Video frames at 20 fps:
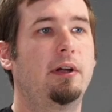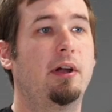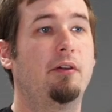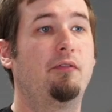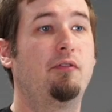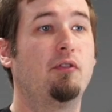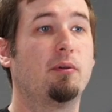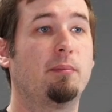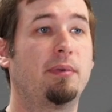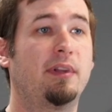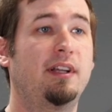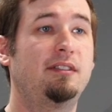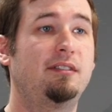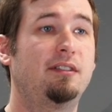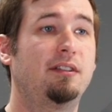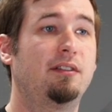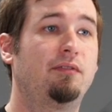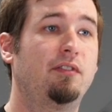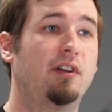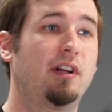If you're
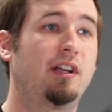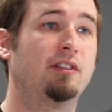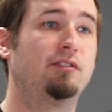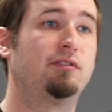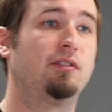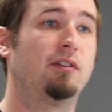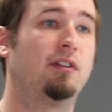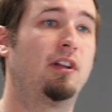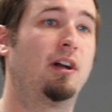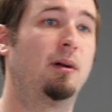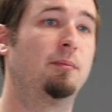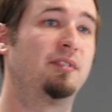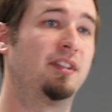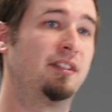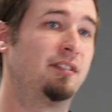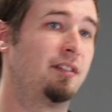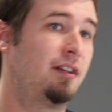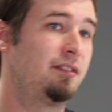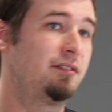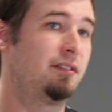replacing the front control arms,
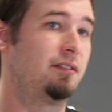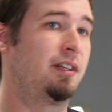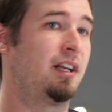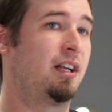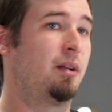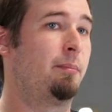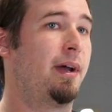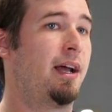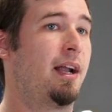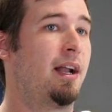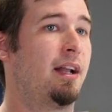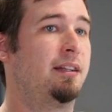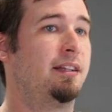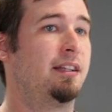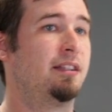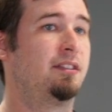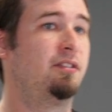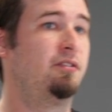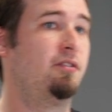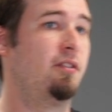it's also not a bad
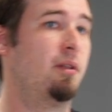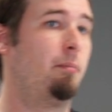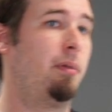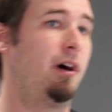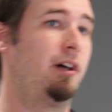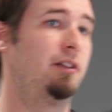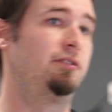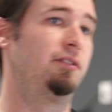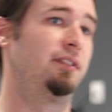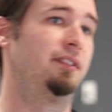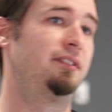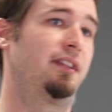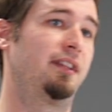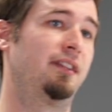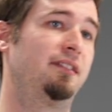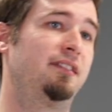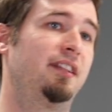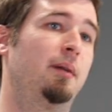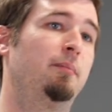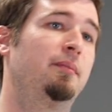idea to do the ball joints at the
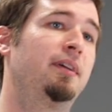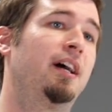same